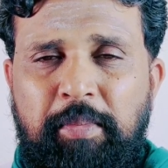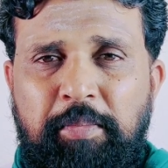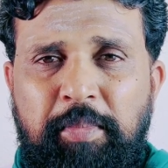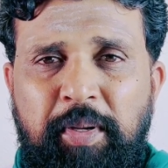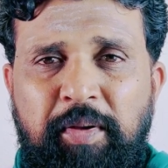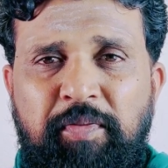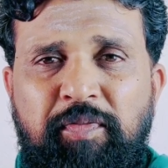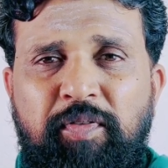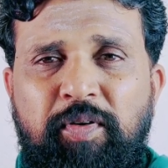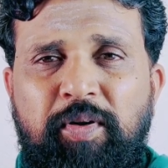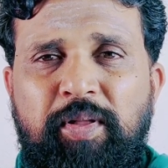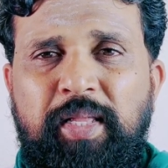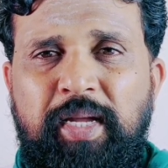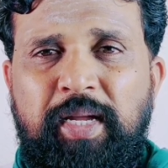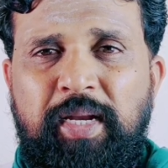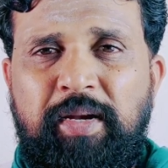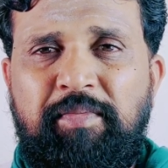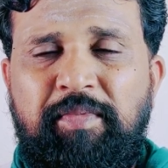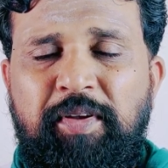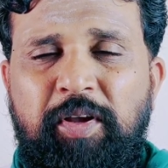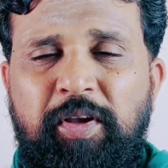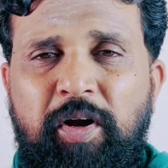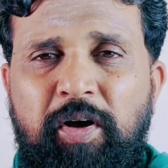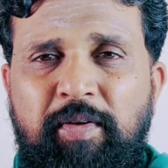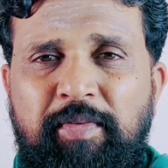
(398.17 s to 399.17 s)
Before
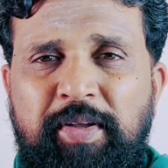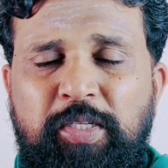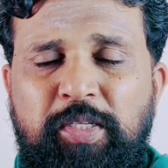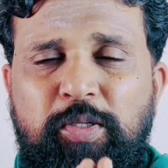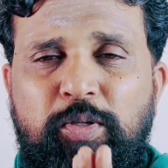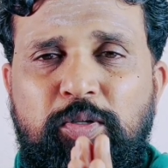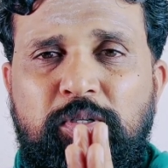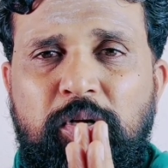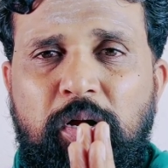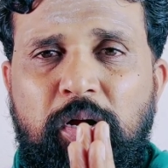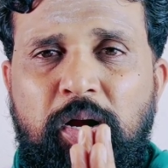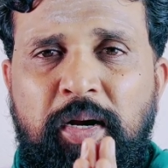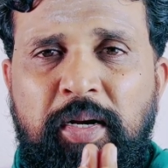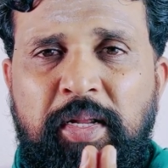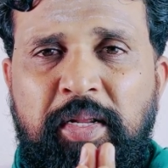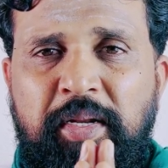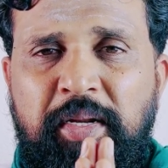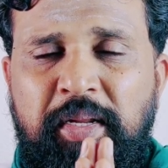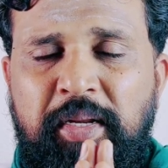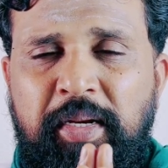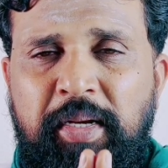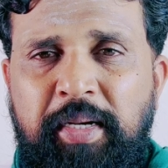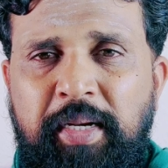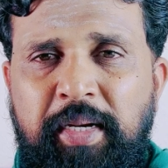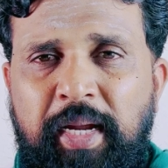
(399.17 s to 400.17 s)
that, we always use
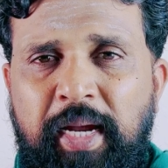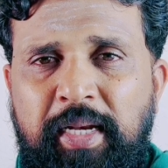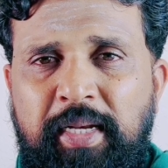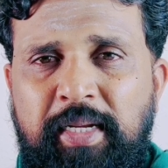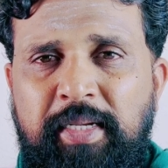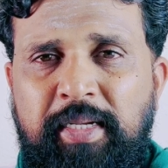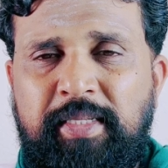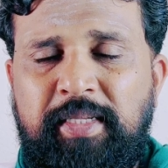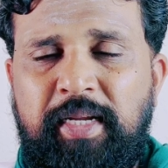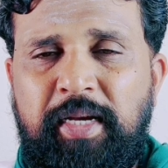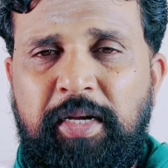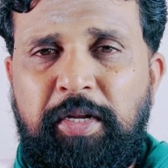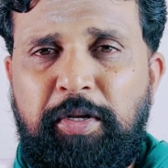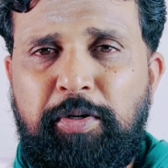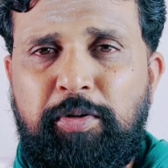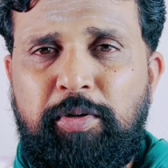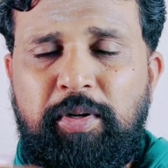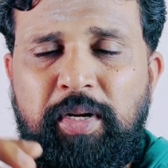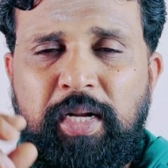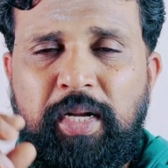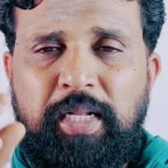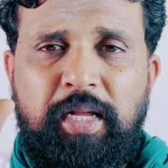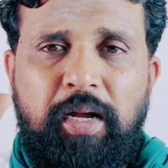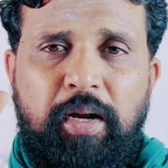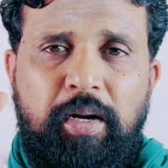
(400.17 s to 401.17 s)
honorary titles, and you
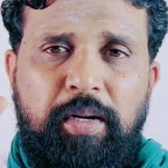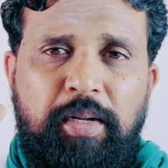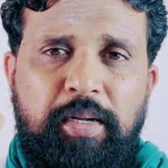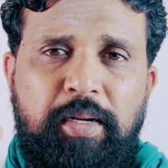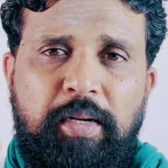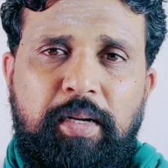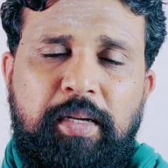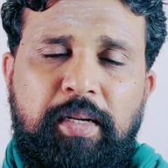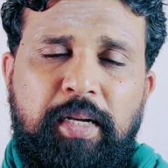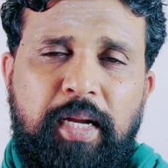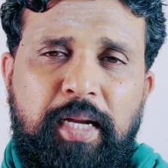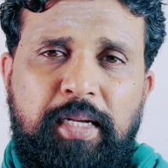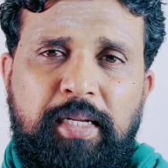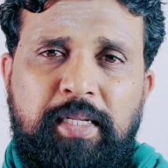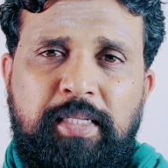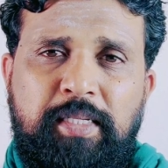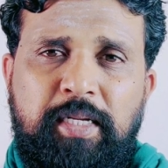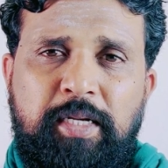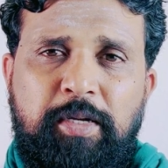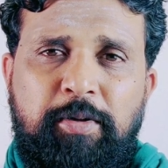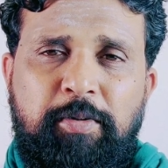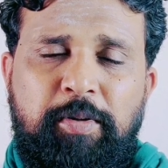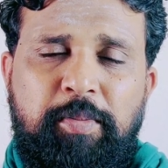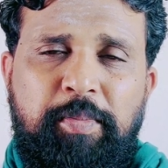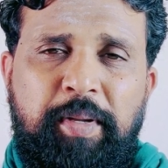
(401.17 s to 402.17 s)
look at the honorary titles
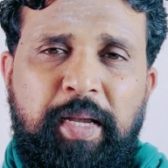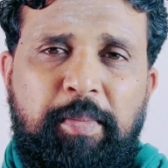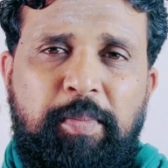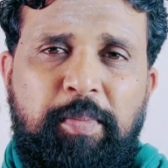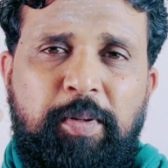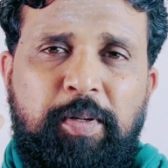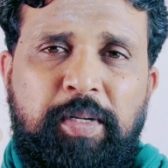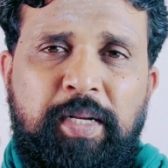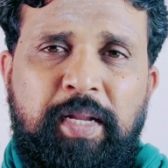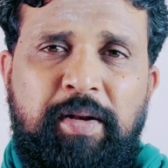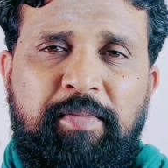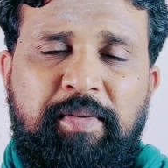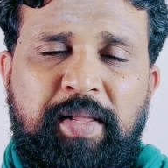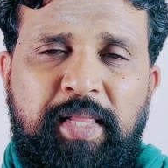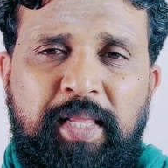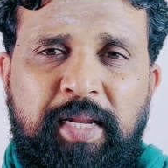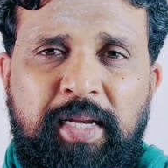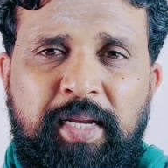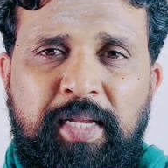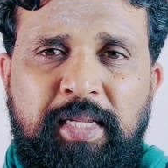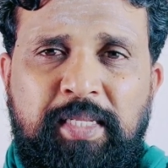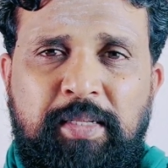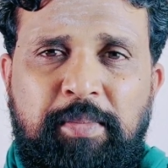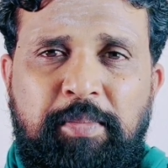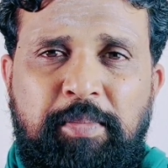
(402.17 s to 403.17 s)
and you will be able to tell
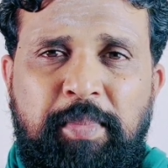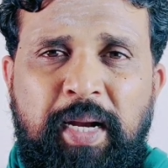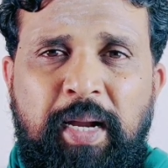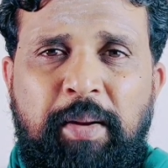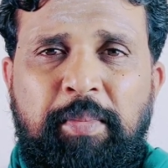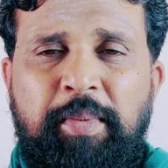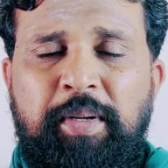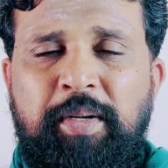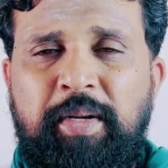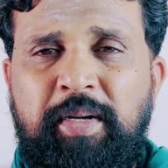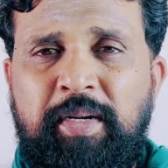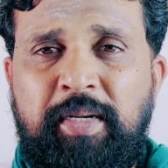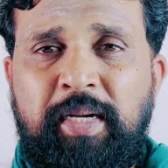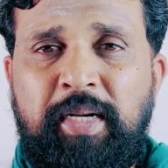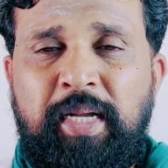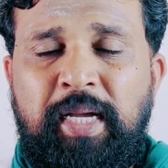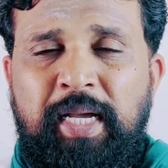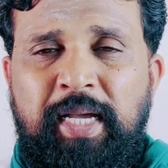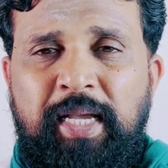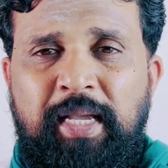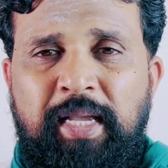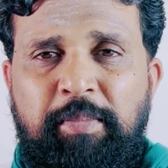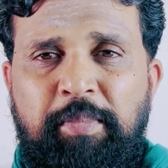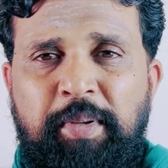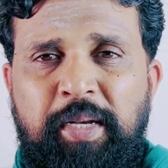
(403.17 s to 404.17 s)
whether he is a Brahmin or
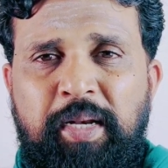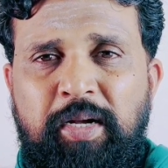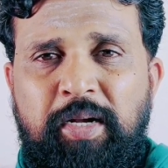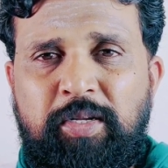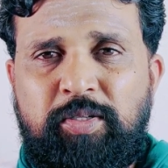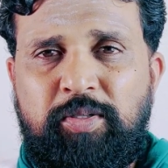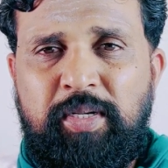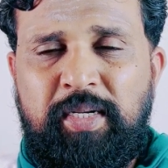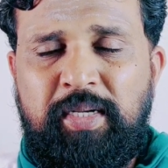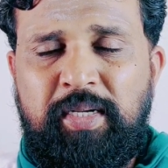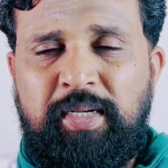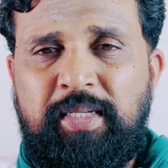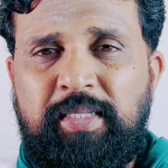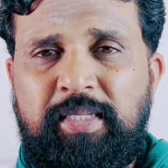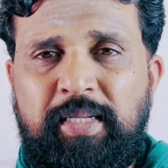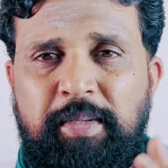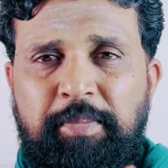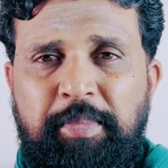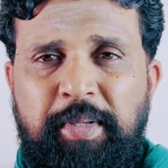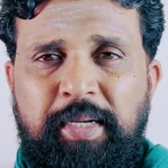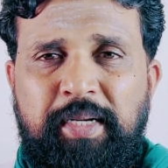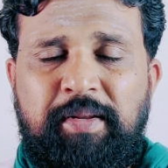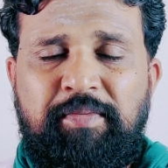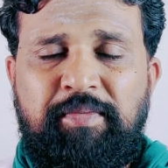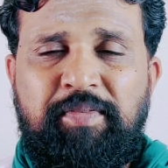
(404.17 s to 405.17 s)
he belongs to
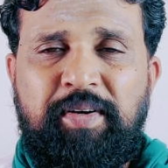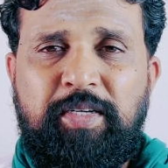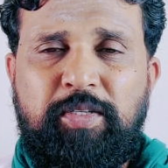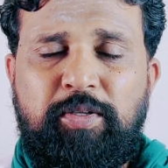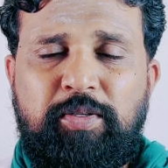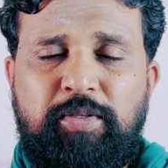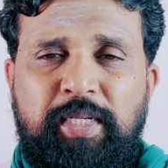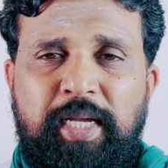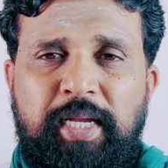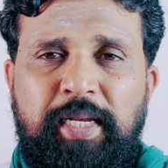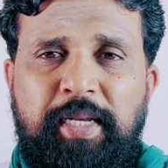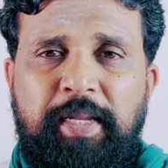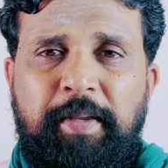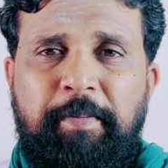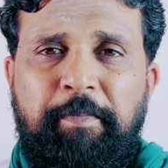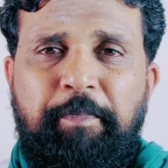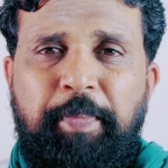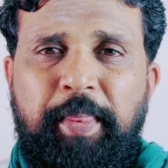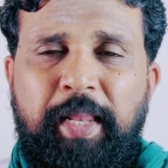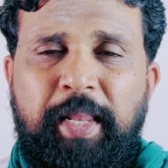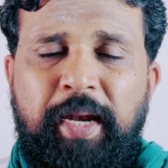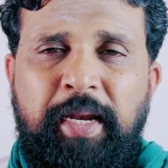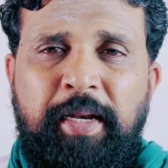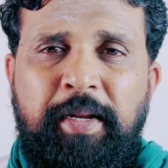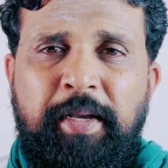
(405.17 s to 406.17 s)
a different society,
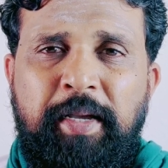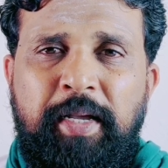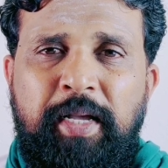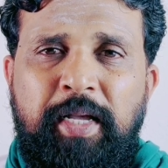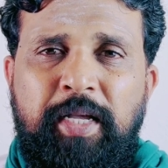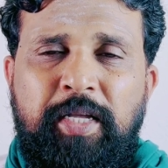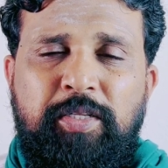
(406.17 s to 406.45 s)
right?